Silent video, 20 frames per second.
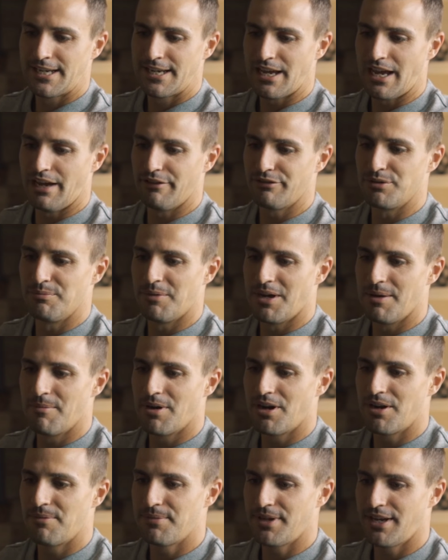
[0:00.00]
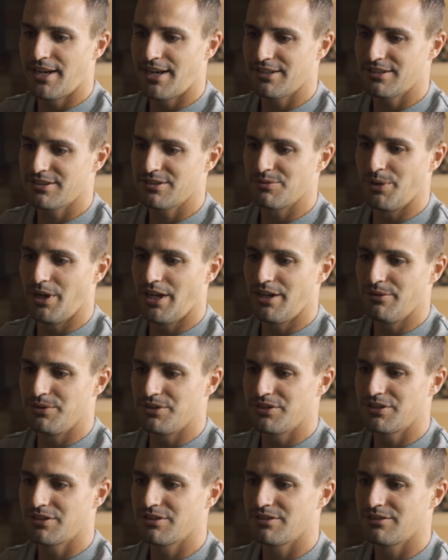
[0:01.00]
after my mom passed when I
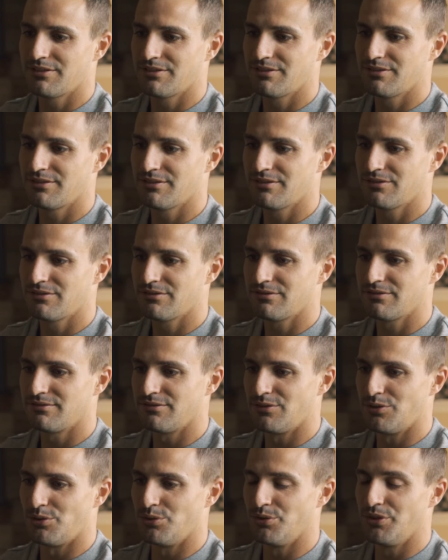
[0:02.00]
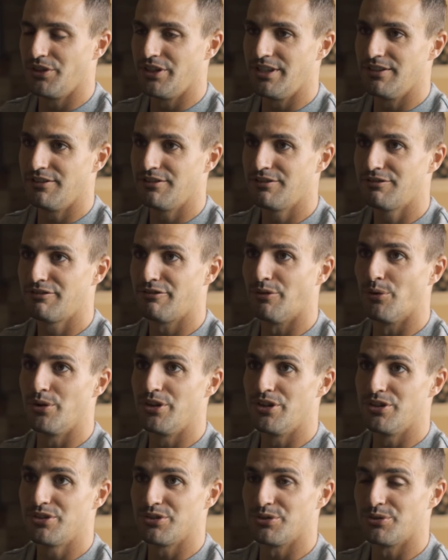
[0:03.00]
was only 4
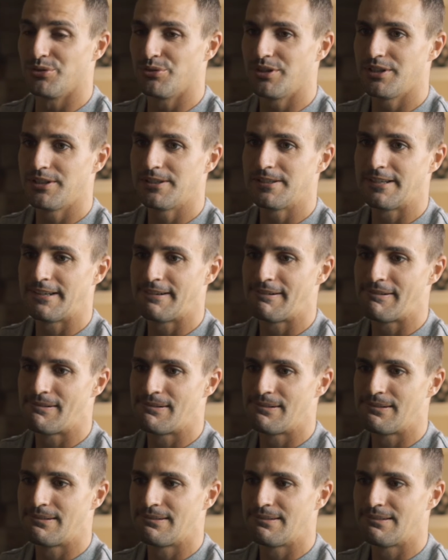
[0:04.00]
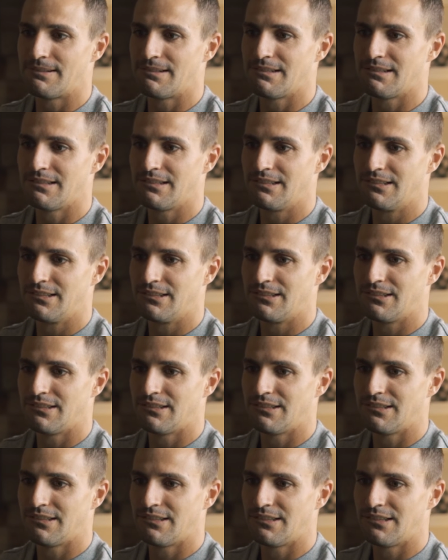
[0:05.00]
years old.
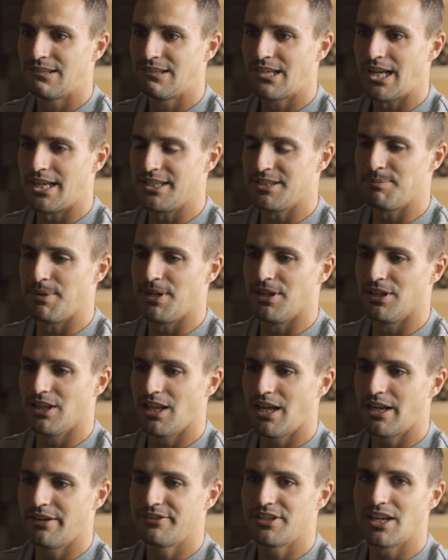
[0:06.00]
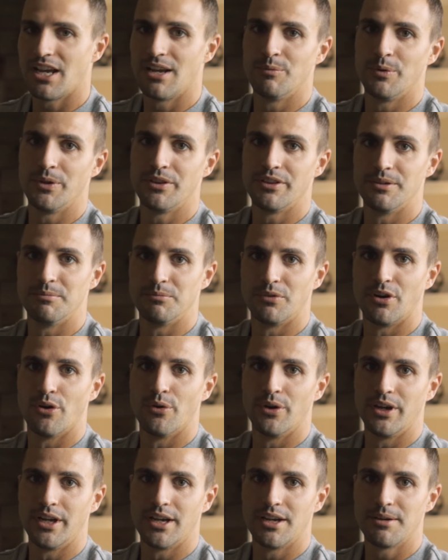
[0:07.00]
I spent a lot of time with them
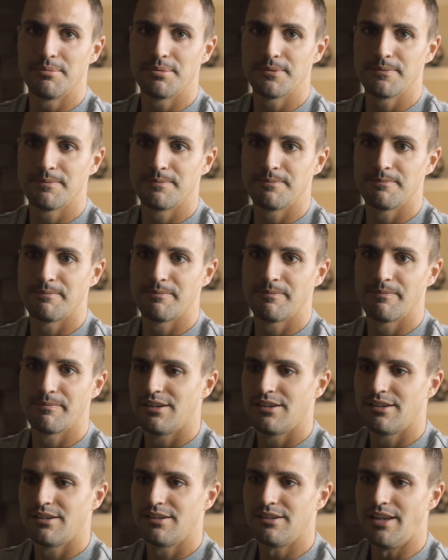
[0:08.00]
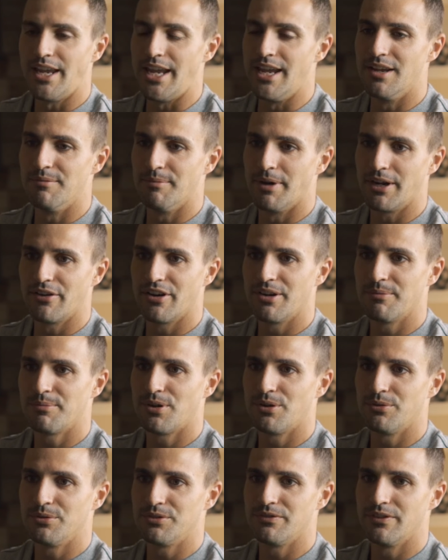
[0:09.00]
growing up, and my
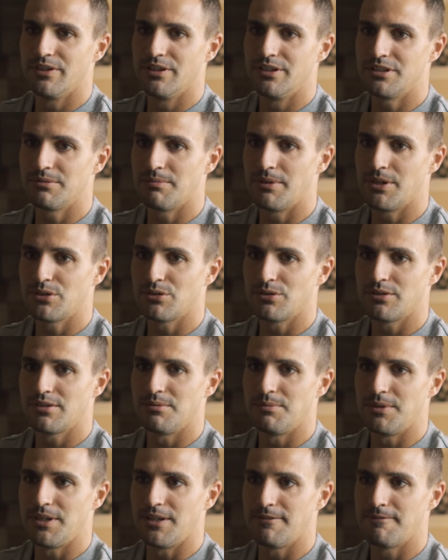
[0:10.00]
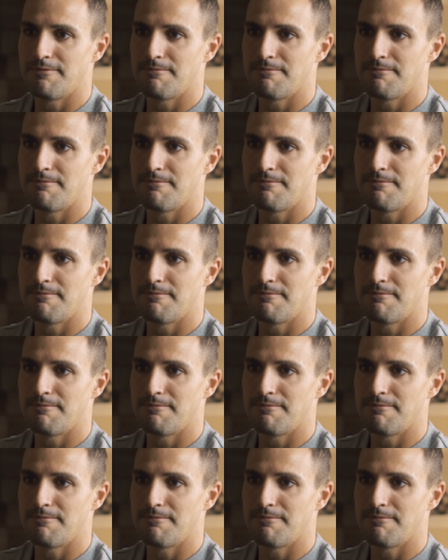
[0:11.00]
grandpa was very special to me.